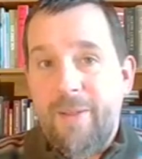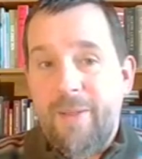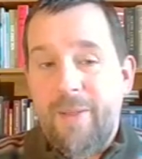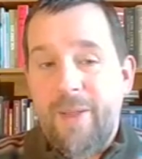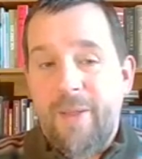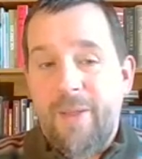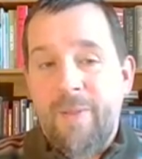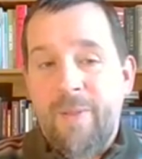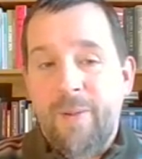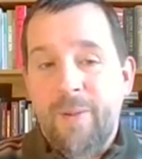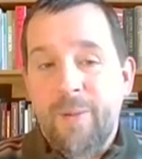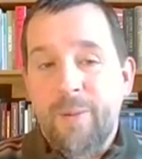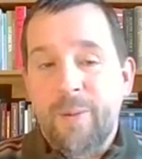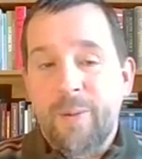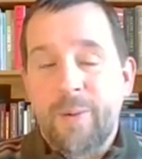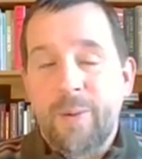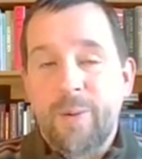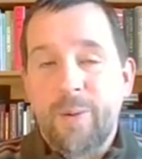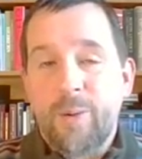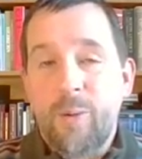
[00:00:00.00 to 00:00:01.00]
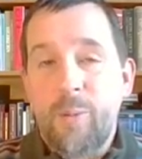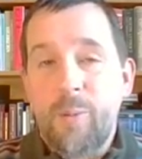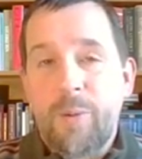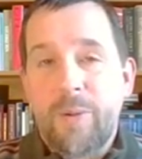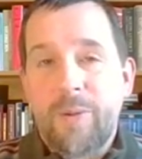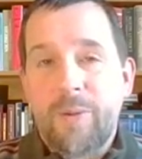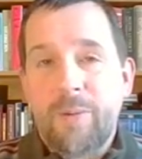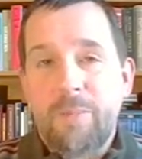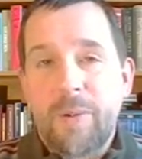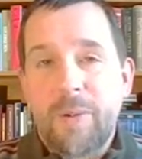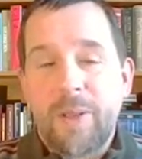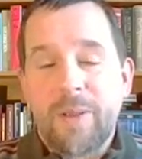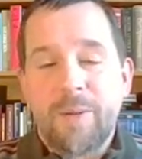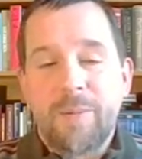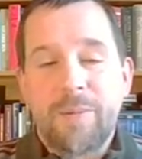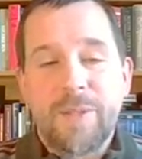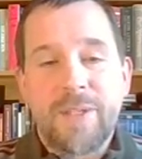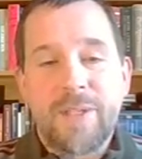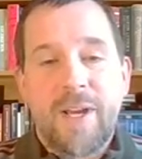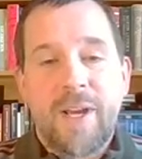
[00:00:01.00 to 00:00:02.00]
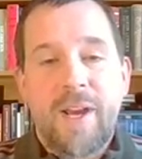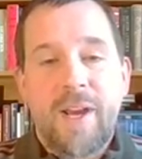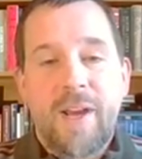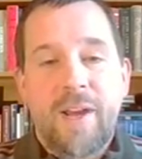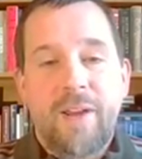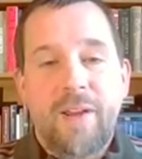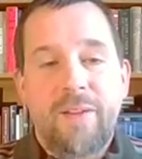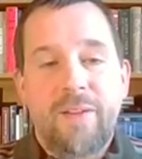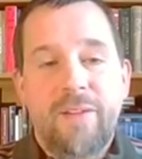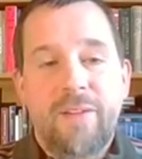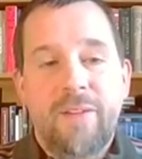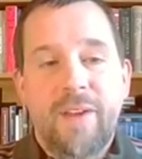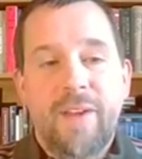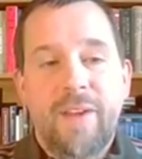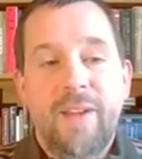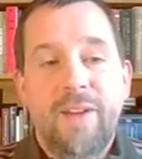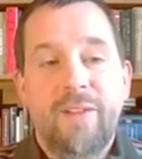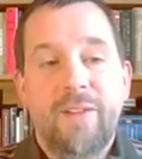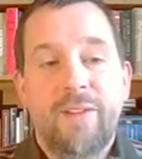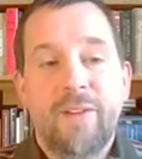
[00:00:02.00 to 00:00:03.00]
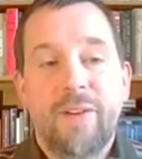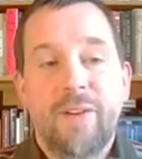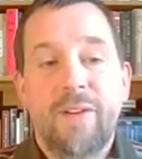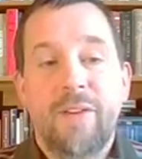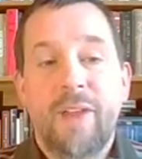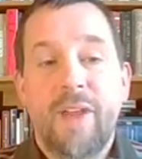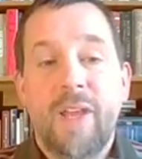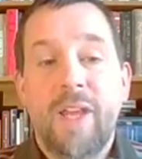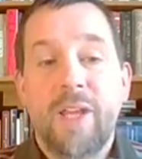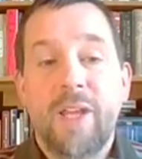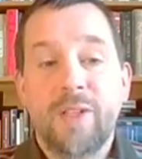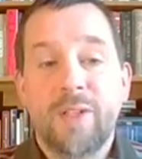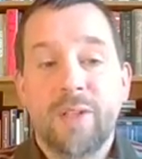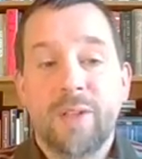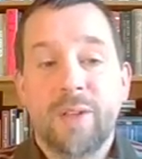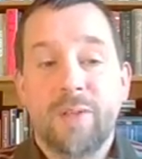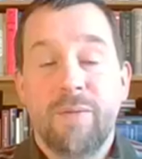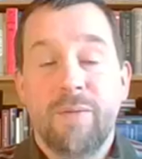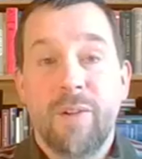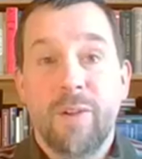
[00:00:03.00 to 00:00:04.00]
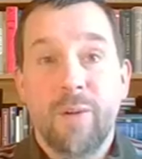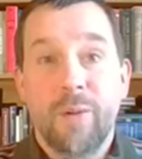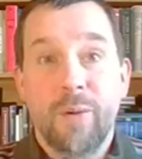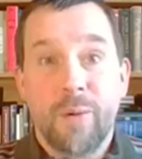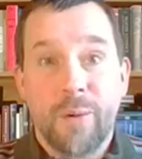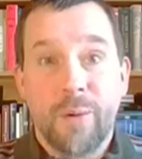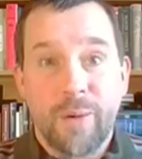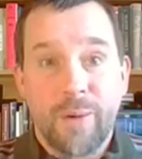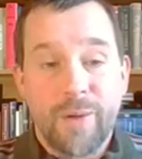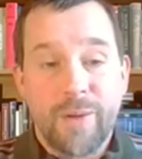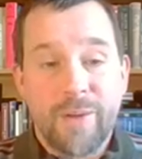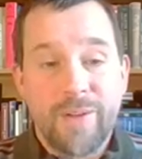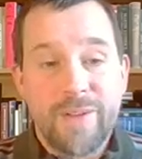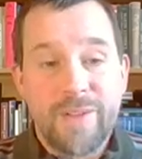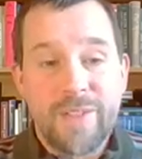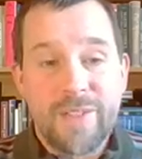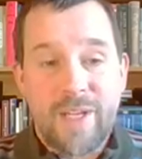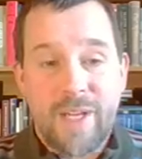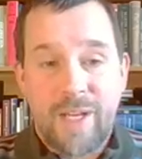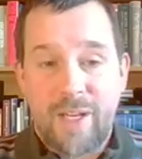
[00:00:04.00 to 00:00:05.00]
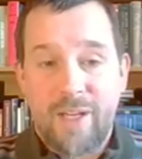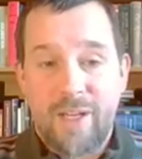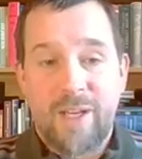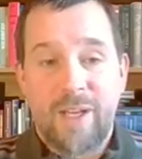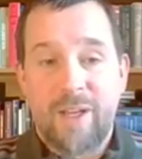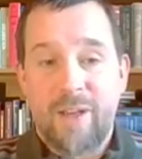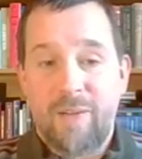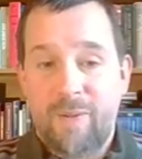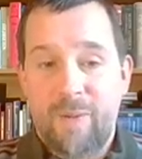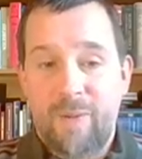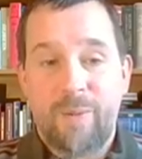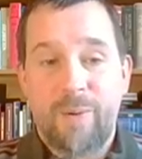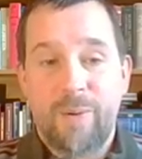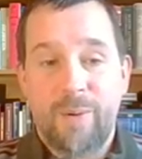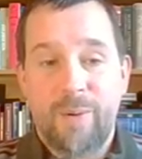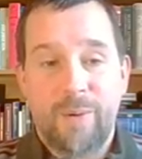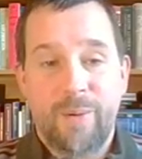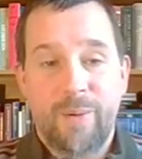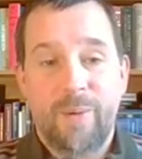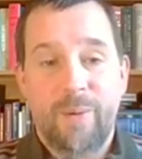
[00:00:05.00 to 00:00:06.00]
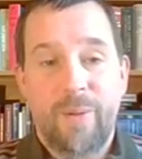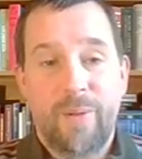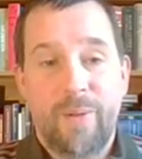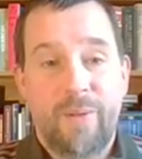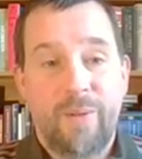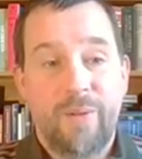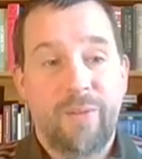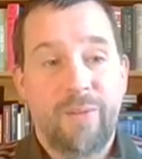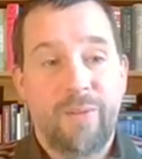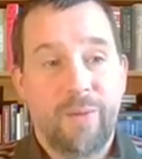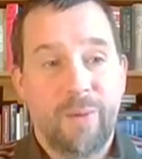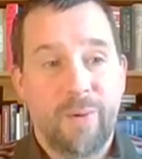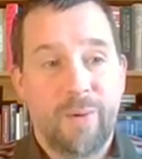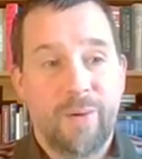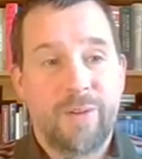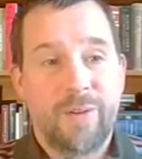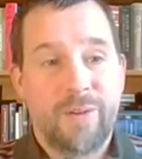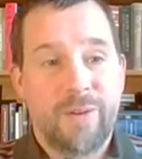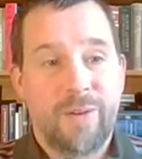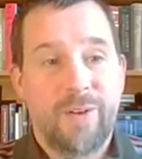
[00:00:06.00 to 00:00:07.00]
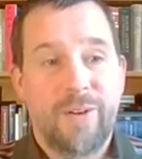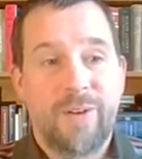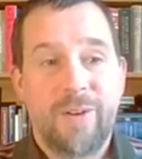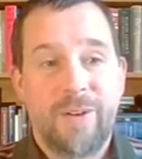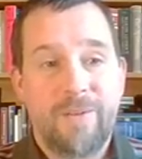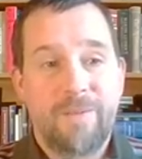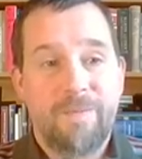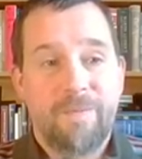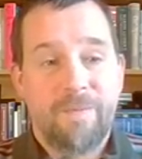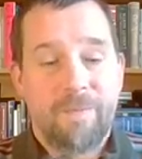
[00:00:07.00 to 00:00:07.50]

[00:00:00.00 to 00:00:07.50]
Then the Lord opened Balaam's eyes, and he saw the angel of the Lord standing in the road with his sword drawn.